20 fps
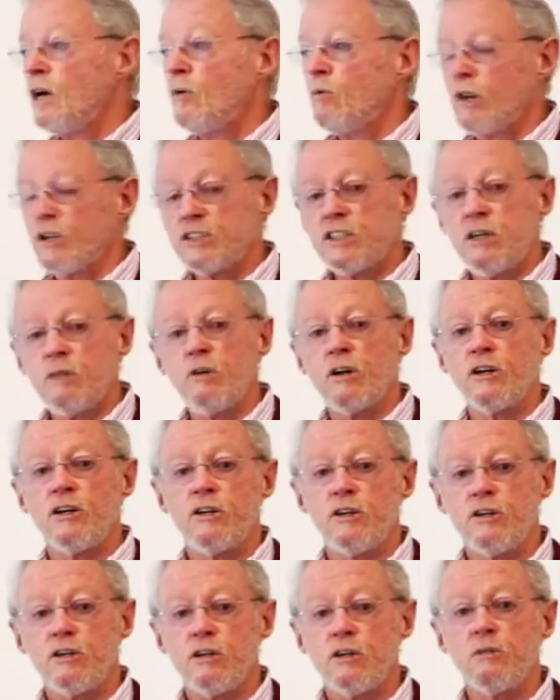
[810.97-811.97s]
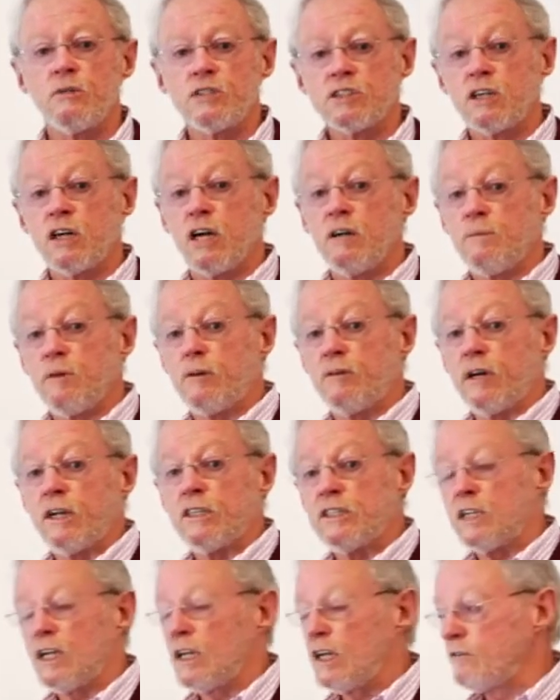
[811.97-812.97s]
What she wanted to do was keep her
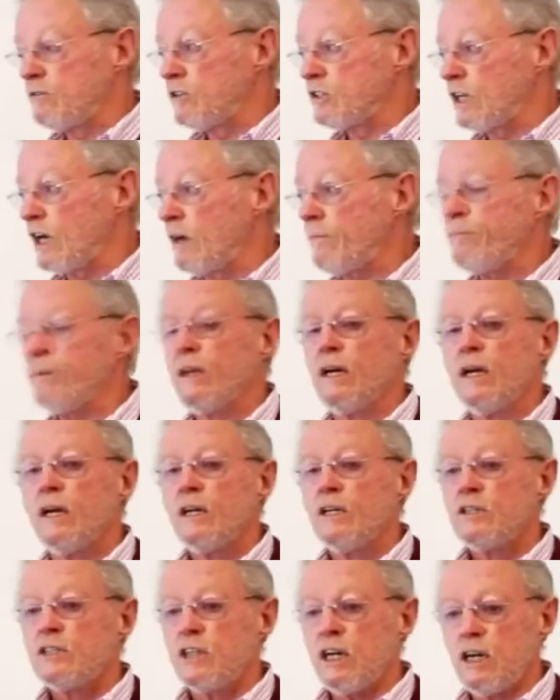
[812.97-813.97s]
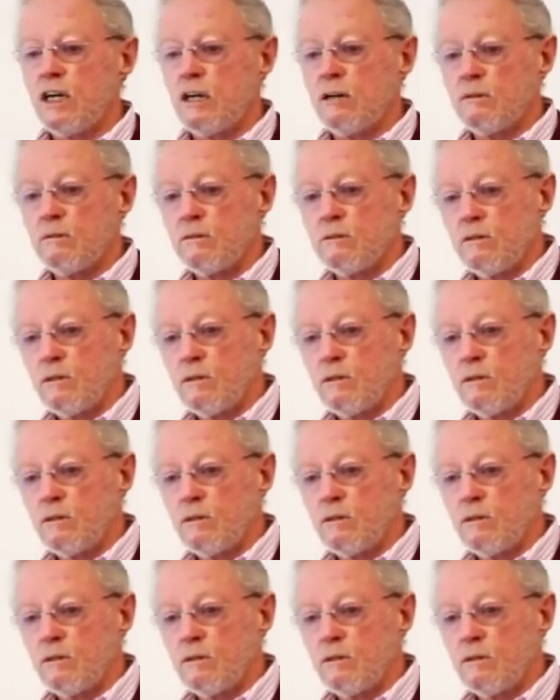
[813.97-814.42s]
energy levels up. She